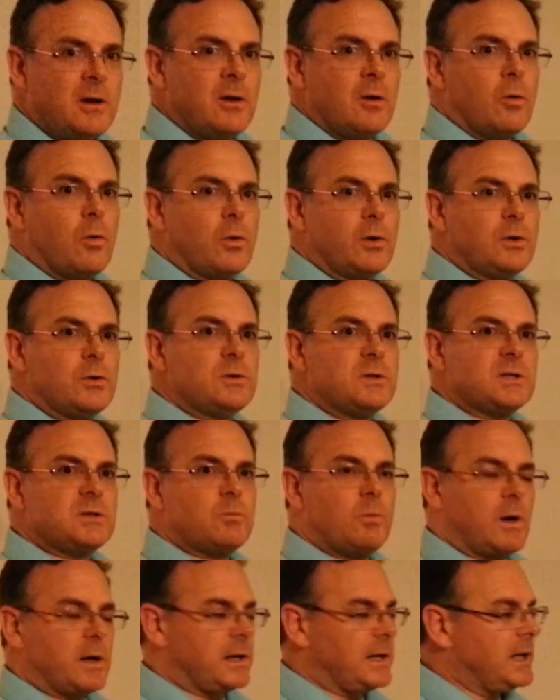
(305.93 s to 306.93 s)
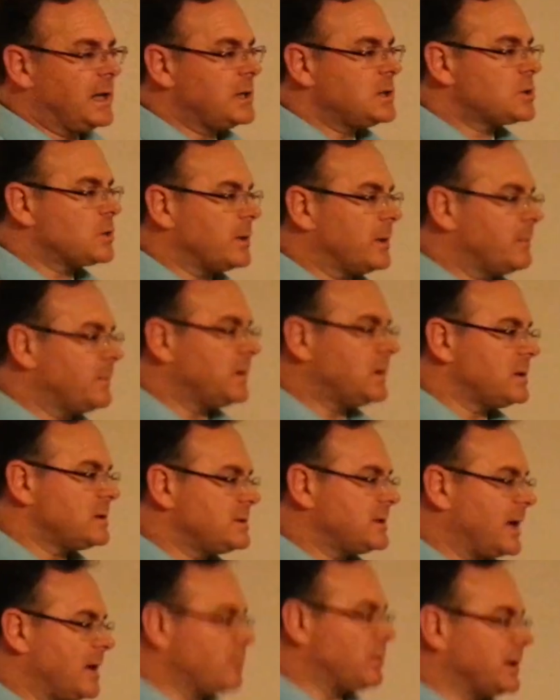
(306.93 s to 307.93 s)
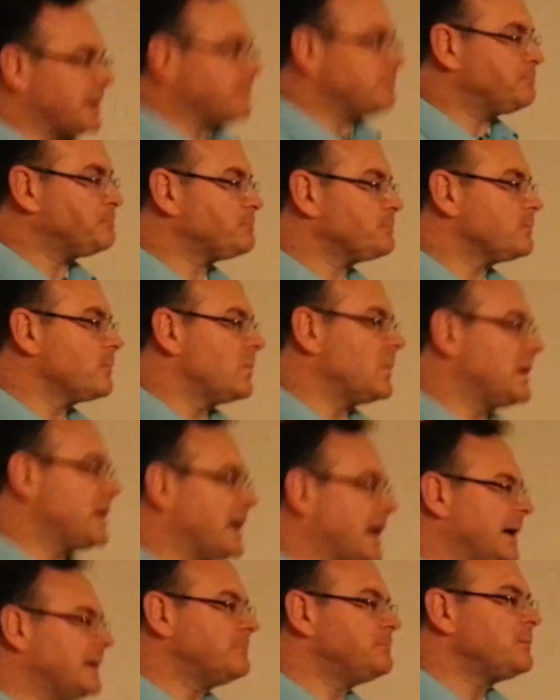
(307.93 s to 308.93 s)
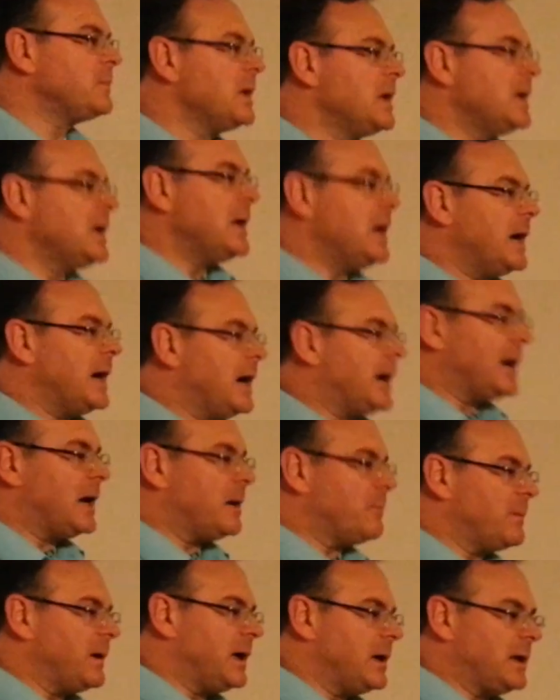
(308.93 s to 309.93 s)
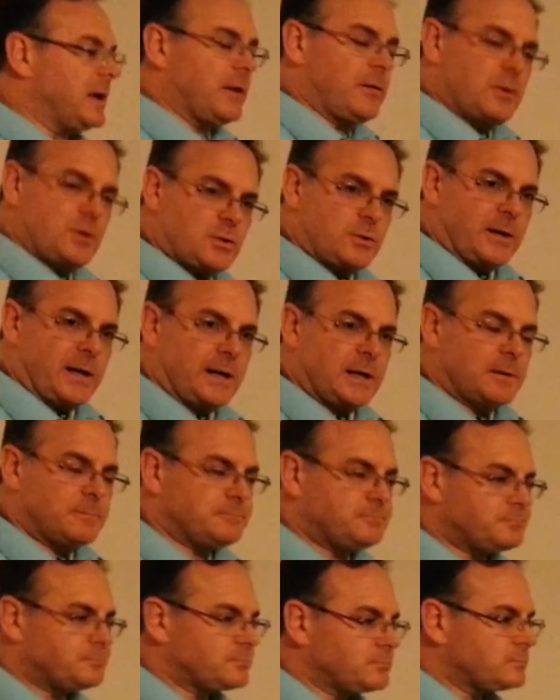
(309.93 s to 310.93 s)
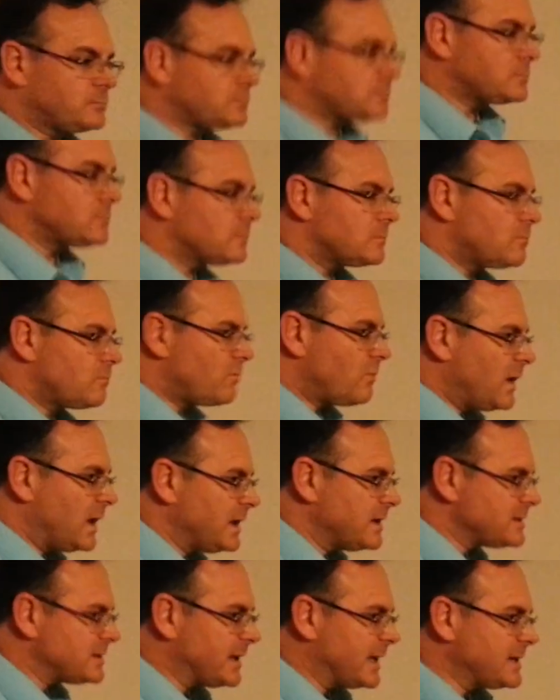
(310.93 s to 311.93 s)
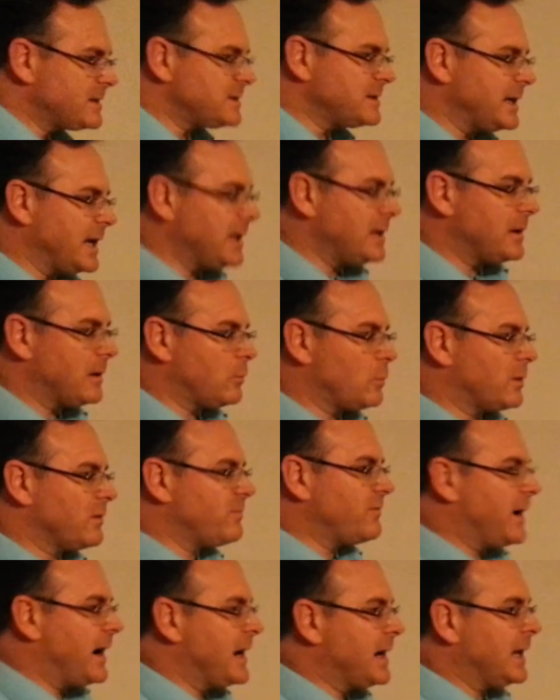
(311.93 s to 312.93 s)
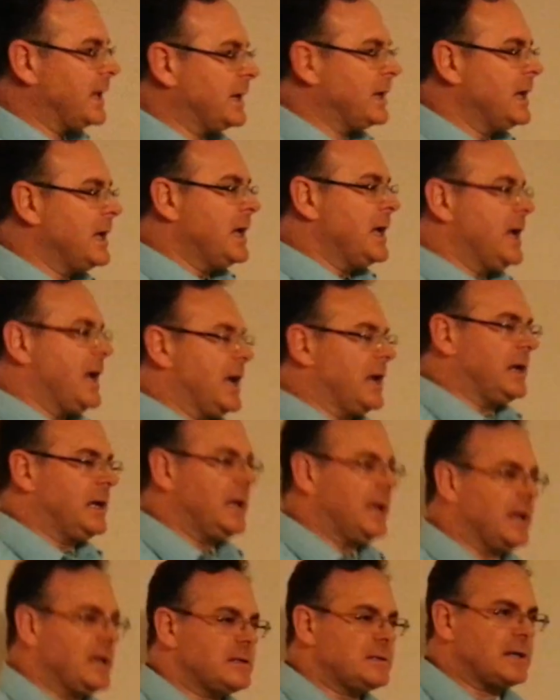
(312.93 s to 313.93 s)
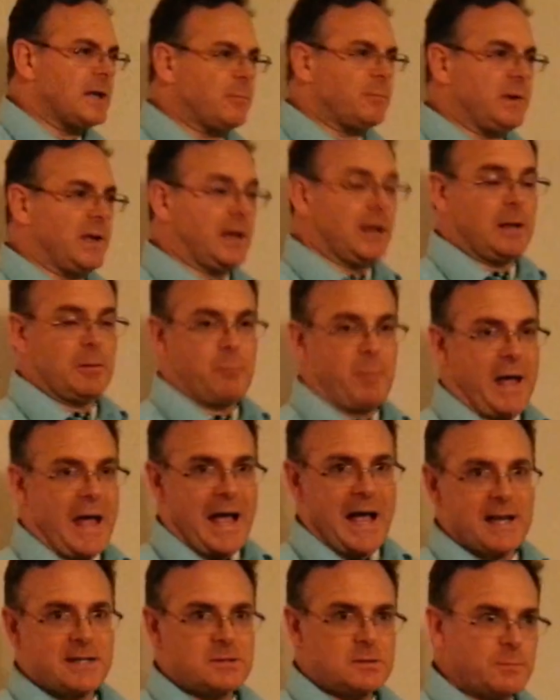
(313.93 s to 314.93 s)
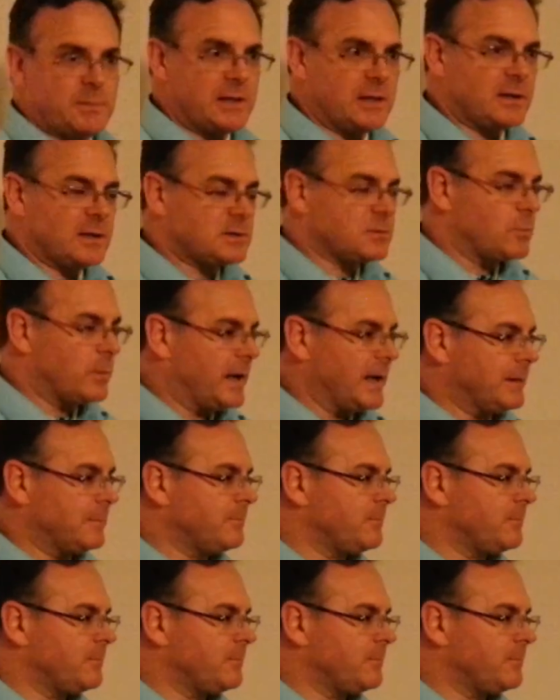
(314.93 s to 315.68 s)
or you just want to injure him, disable him. Okay. Another trick is, let's say that we're fighting and he ends up getting past me this way.